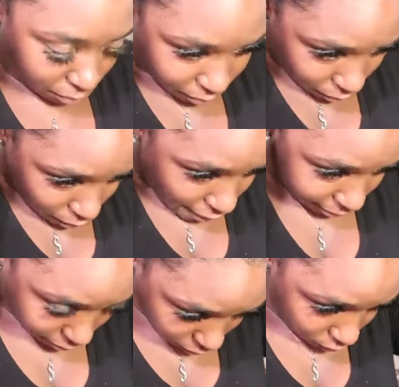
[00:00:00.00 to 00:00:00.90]
Then you guys
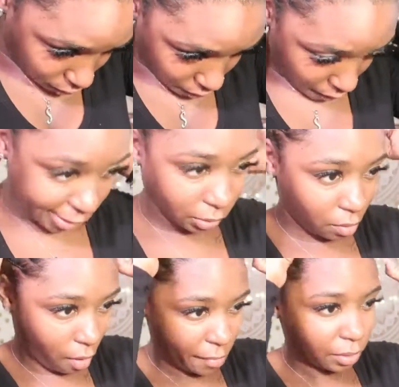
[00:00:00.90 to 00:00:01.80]
know once
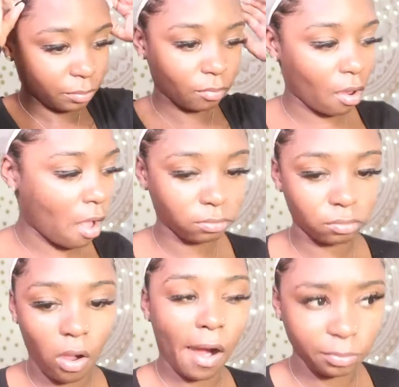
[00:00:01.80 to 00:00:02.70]
I have them braids
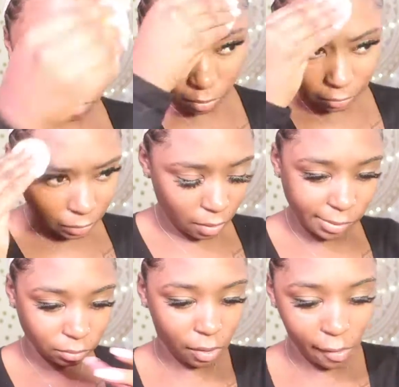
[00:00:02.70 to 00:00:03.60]
braided back,
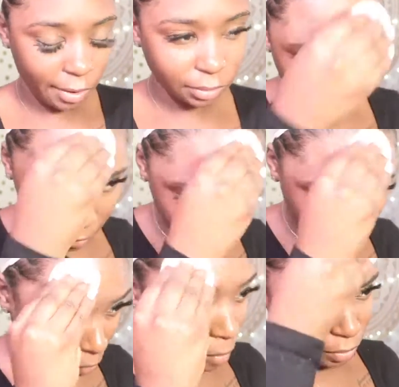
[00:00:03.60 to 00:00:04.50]
I'm ready to clean off my
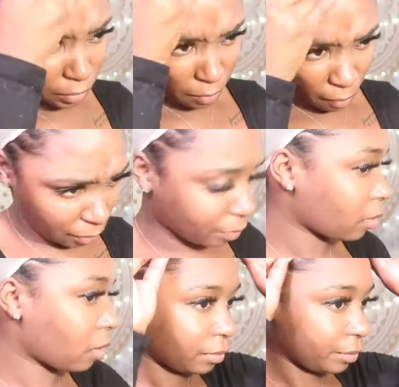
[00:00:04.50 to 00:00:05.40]
forehead once again, make sure
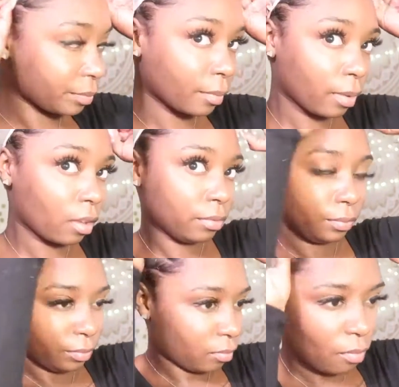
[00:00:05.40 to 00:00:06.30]
everything is gone,
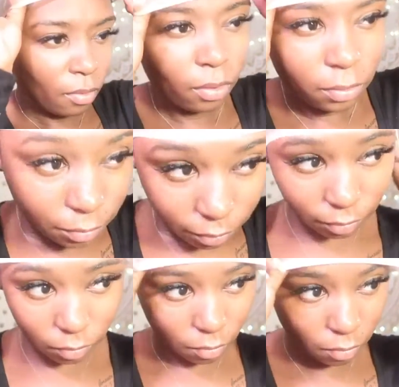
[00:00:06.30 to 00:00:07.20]
none of the oil leaked down from
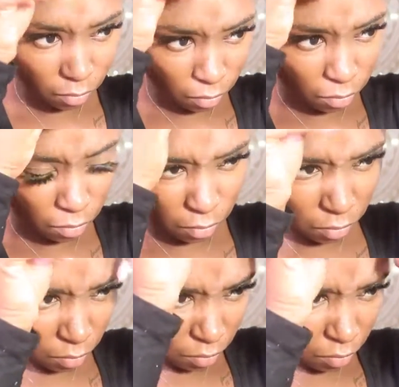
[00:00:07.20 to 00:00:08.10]
my scalp onto my
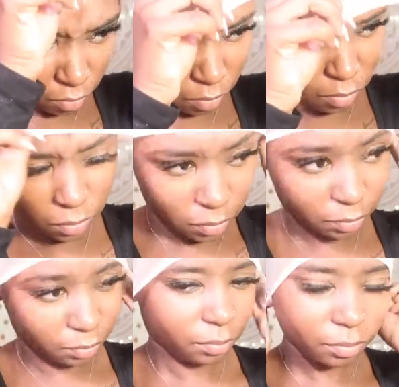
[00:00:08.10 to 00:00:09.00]
forehead, and I
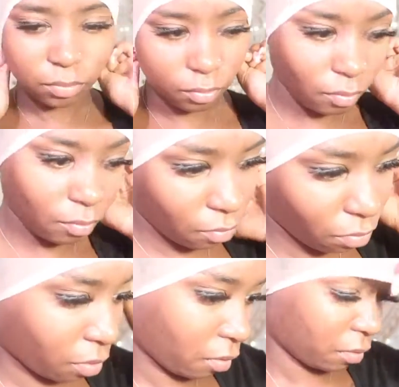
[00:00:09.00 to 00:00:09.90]
bring down the wig cap all the
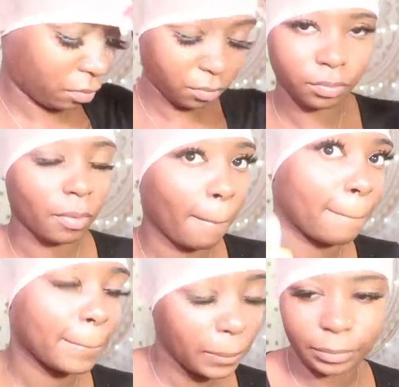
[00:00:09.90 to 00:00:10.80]
way down, covering my
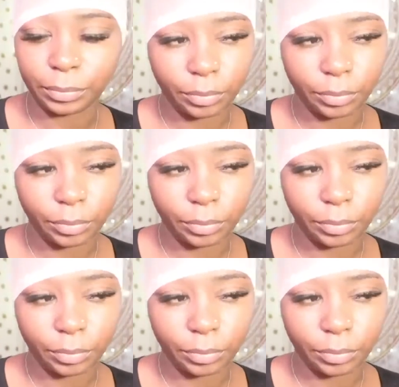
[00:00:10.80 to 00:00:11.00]
forehead.